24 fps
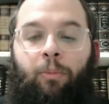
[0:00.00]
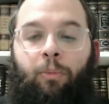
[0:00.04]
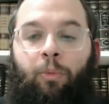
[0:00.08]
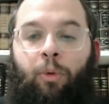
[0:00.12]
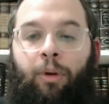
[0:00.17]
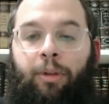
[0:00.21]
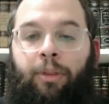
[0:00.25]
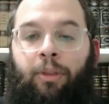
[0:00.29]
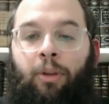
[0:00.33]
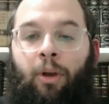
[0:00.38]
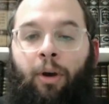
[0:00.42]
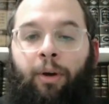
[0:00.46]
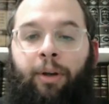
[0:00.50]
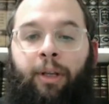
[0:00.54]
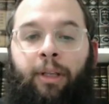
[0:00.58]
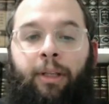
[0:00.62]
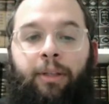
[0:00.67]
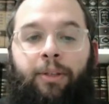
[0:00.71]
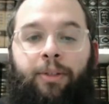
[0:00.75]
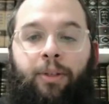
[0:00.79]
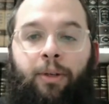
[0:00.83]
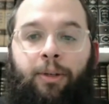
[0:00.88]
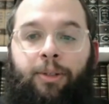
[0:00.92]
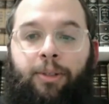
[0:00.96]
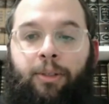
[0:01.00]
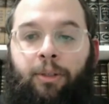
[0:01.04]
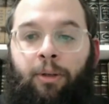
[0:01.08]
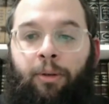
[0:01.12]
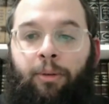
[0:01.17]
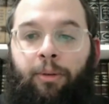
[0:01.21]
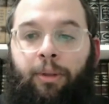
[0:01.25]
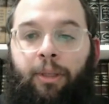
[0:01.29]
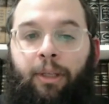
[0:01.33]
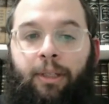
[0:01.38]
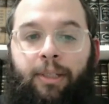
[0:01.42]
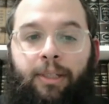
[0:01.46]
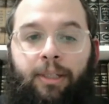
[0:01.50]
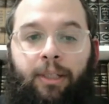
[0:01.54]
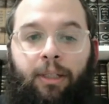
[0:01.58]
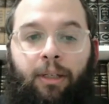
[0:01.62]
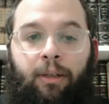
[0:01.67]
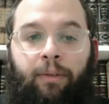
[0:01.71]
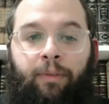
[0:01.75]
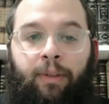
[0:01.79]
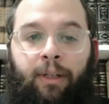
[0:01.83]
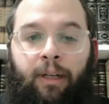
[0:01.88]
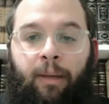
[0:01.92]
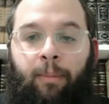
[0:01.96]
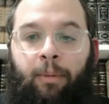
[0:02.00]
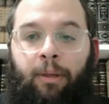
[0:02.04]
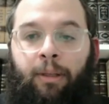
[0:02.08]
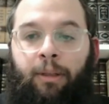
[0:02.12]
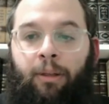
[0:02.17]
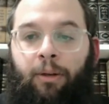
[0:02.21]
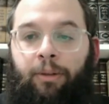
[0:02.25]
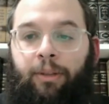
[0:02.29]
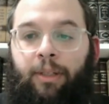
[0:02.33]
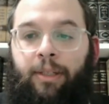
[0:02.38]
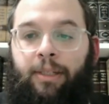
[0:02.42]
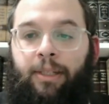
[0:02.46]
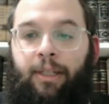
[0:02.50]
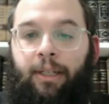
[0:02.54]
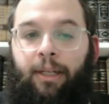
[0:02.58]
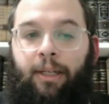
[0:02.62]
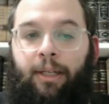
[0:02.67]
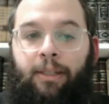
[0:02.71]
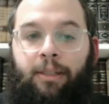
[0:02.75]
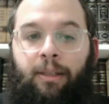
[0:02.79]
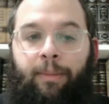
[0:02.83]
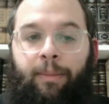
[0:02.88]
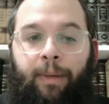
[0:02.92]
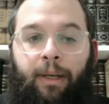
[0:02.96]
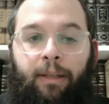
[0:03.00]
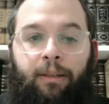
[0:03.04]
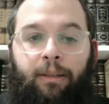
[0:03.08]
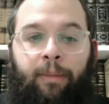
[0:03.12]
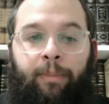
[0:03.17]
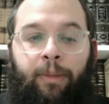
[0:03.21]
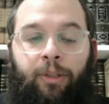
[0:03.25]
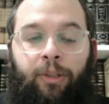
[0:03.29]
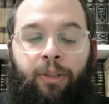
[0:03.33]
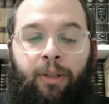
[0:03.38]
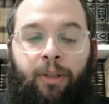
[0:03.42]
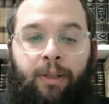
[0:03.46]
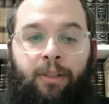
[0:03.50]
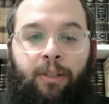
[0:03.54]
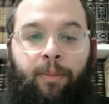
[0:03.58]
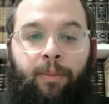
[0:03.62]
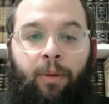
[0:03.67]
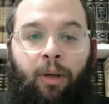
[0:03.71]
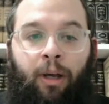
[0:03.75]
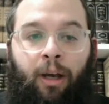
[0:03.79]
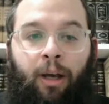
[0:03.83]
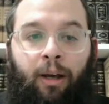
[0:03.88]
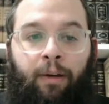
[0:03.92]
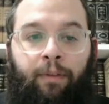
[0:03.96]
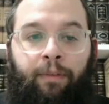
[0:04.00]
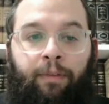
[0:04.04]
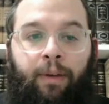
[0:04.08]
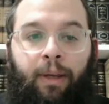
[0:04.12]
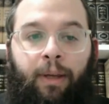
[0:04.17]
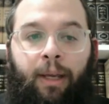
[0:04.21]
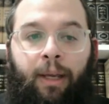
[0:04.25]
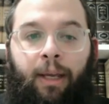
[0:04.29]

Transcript: Worth noting, there's also the Sikh of the Rebbe and the Kut Sichas about Chamisha Asr B'Av,